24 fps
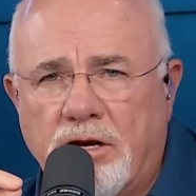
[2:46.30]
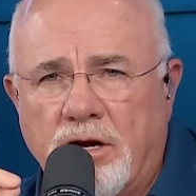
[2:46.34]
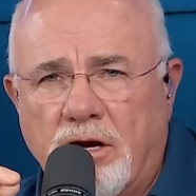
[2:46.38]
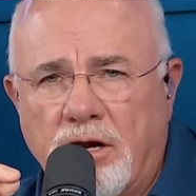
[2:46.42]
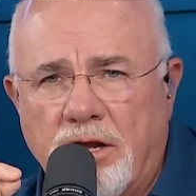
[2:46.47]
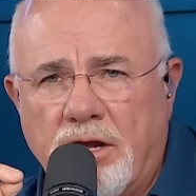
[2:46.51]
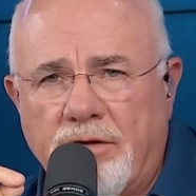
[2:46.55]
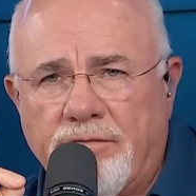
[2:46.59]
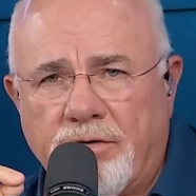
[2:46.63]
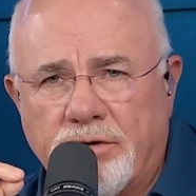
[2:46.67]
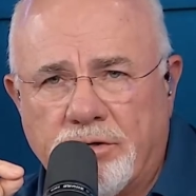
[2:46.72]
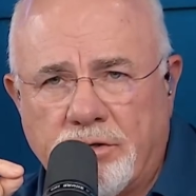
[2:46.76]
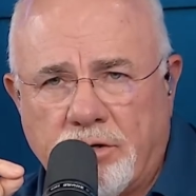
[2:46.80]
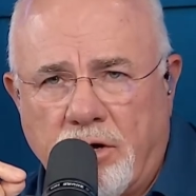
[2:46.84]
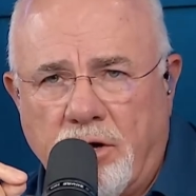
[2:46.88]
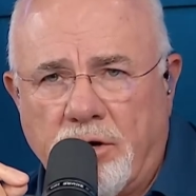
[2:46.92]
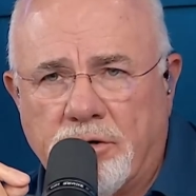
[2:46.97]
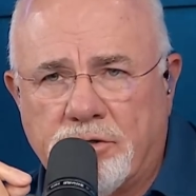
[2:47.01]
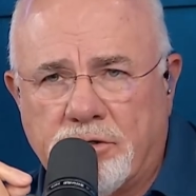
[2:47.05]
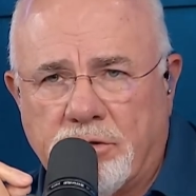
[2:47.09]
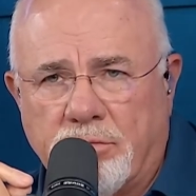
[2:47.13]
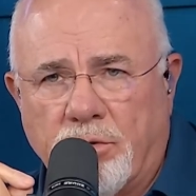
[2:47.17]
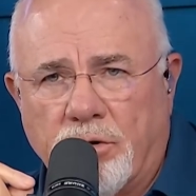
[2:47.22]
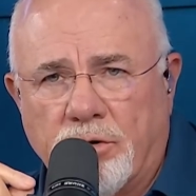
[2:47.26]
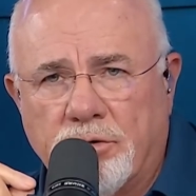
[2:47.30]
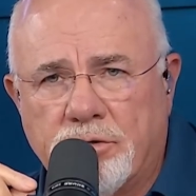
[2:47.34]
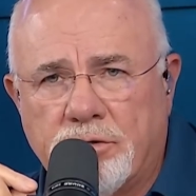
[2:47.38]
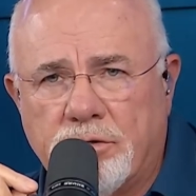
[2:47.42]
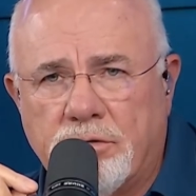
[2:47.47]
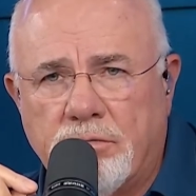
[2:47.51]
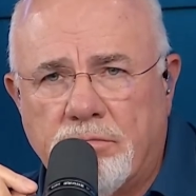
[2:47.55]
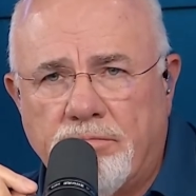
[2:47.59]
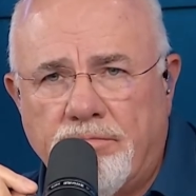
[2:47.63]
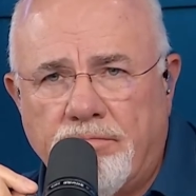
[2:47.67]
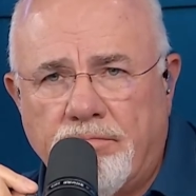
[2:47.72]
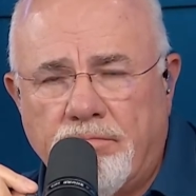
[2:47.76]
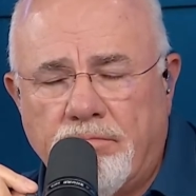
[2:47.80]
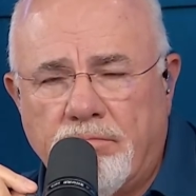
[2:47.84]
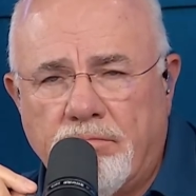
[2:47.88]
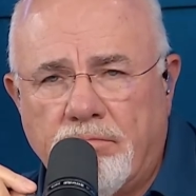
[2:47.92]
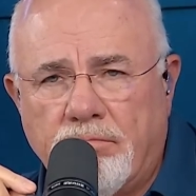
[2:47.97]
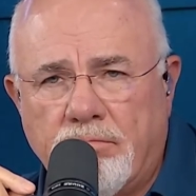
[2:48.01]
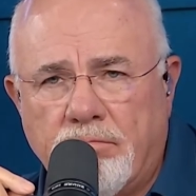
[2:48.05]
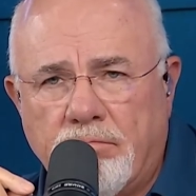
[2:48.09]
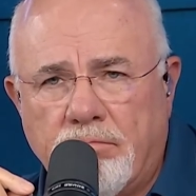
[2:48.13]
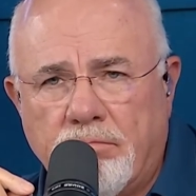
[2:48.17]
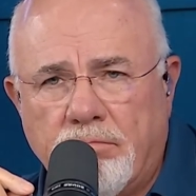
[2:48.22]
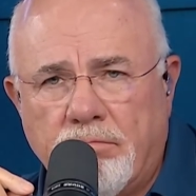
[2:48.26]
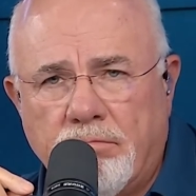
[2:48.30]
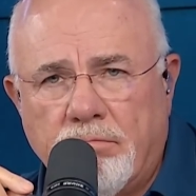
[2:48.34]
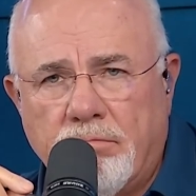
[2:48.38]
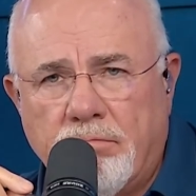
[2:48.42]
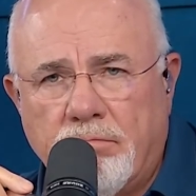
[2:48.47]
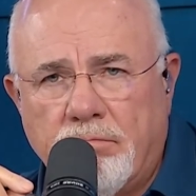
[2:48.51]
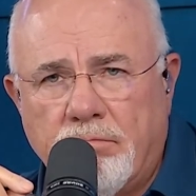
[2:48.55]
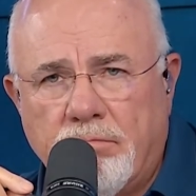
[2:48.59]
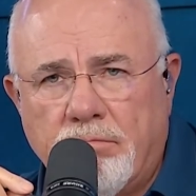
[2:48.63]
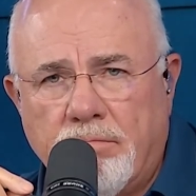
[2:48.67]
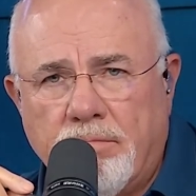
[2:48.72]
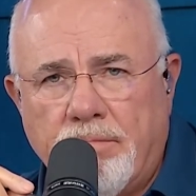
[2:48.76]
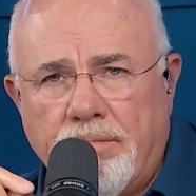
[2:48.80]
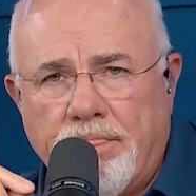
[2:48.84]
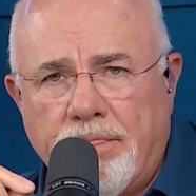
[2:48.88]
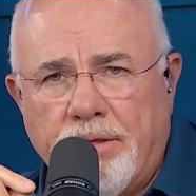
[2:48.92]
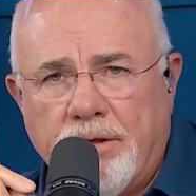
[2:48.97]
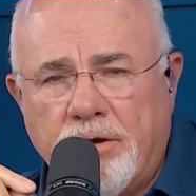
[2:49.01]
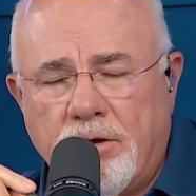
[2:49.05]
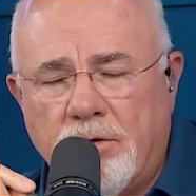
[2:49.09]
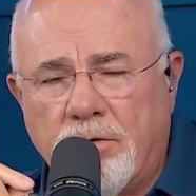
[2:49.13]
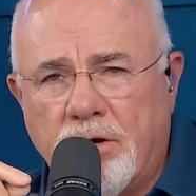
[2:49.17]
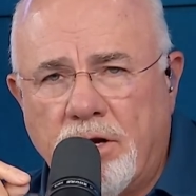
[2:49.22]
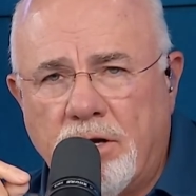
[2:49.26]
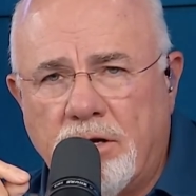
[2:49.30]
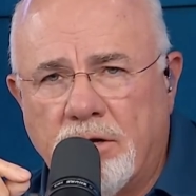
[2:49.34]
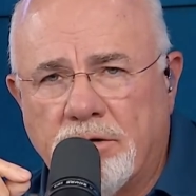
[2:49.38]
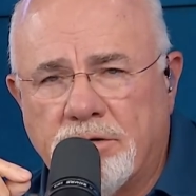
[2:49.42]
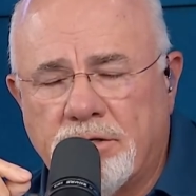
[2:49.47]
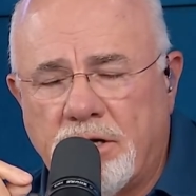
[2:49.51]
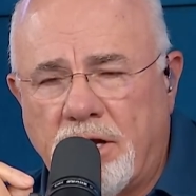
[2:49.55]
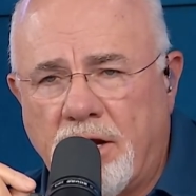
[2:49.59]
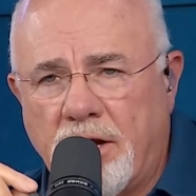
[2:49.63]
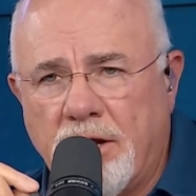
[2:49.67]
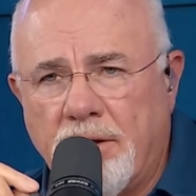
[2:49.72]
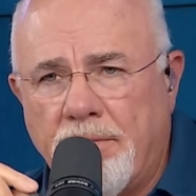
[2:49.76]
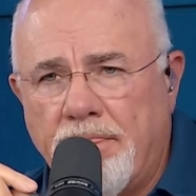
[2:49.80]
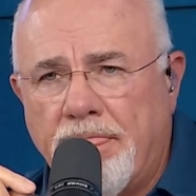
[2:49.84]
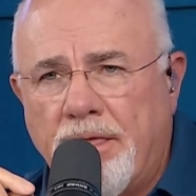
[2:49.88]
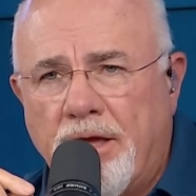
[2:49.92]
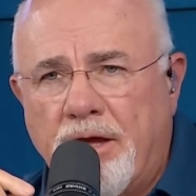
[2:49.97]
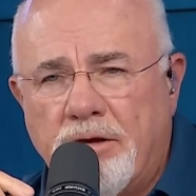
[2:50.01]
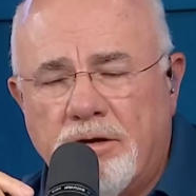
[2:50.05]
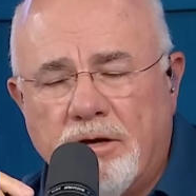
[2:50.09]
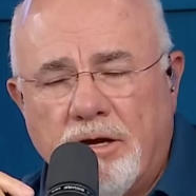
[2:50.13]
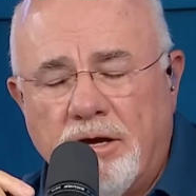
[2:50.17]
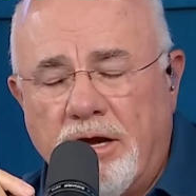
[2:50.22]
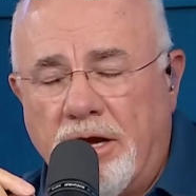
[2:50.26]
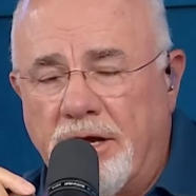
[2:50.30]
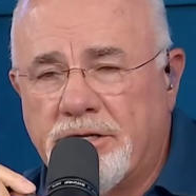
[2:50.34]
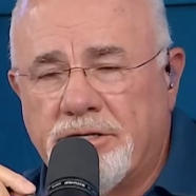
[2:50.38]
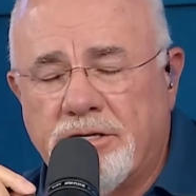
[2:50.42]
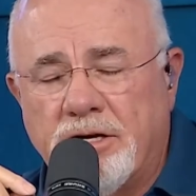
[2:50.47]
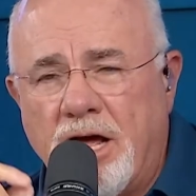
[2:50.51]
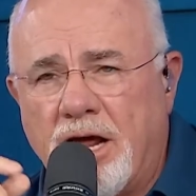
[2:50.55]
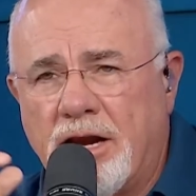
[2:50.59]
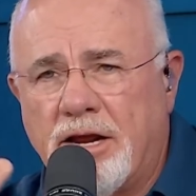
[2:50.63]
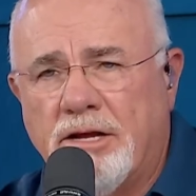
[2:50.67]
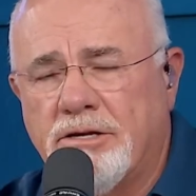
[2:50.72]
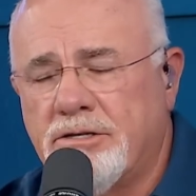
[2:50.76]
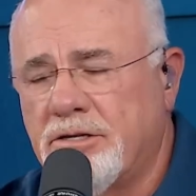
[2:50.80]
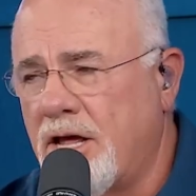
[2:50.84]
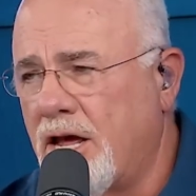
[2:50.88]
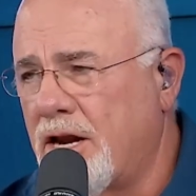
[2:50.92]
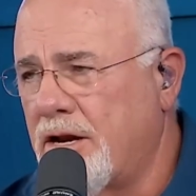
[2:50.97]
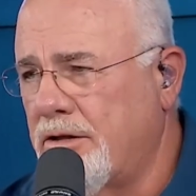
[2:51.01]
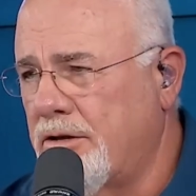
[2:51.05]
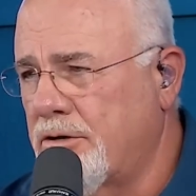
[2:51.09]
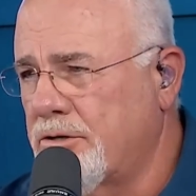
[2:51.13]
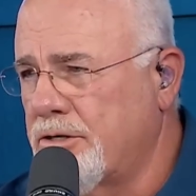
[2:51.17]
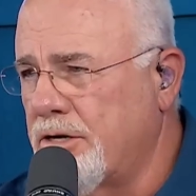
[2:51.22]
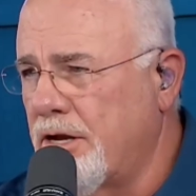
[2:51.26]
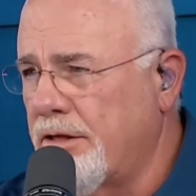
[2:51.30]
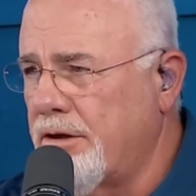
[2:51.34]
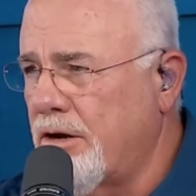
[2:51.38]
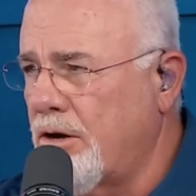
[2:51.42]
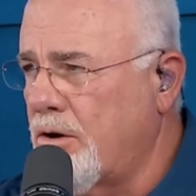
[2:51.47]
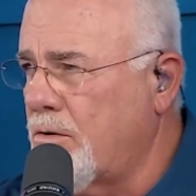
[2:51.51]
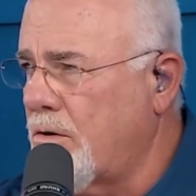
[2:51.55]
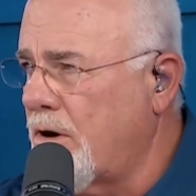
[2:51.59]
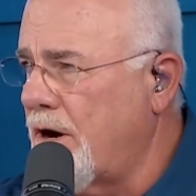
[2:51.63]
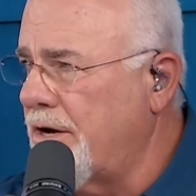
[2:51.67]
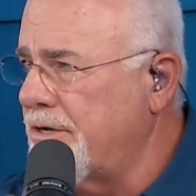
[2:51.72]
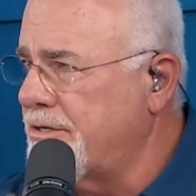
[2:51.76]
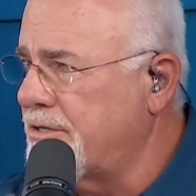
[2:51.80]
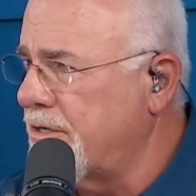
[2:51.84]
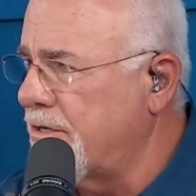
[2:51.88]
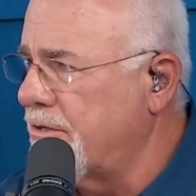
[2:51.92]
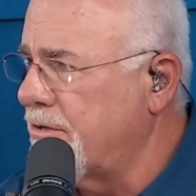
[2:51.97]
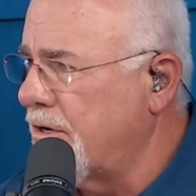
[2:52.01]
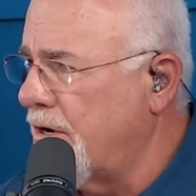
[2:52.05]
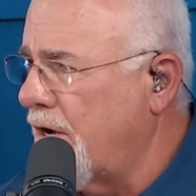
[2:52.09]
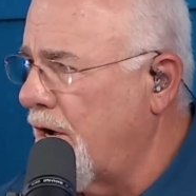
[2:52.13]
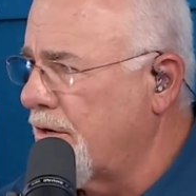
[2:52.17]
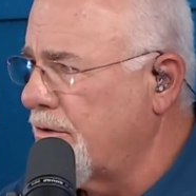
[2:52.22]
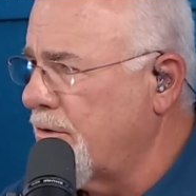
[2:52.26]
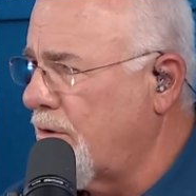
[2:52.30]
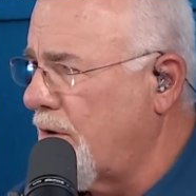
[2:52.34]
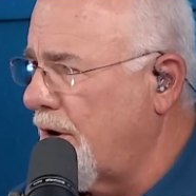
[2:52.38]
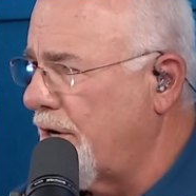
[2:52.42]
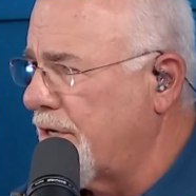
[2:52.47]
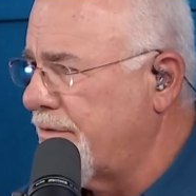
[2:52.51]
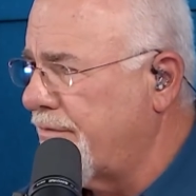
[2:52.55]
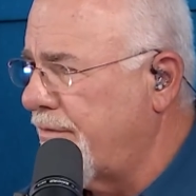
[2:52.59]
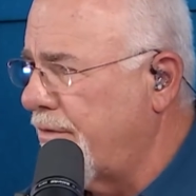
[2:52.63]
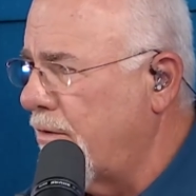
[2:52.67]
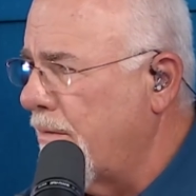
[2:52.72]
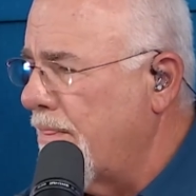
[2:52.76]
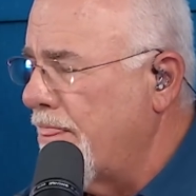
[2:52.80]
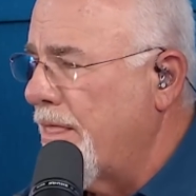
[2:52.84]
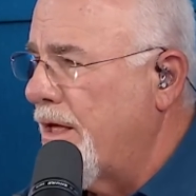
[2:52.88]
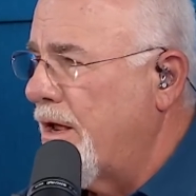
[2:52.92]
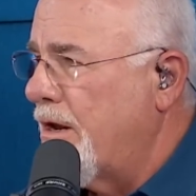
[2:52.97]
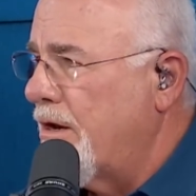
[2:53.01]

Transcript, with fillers: oh. to leave as customers. Okay. You need to say, it's not, it's not, there's nothing grace and ungraceful.